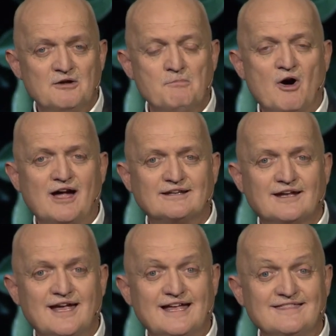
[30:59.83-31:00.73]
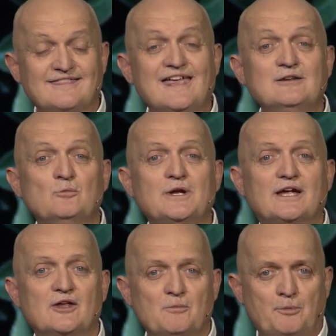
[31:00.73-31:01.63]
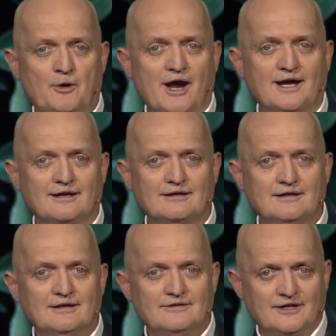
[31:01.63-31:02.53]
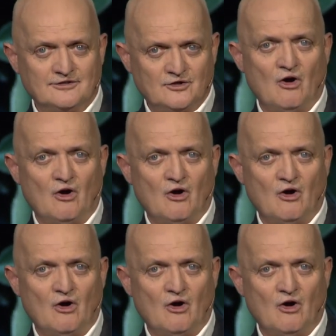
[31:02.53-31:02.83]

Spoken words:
might, and then we are going to pray that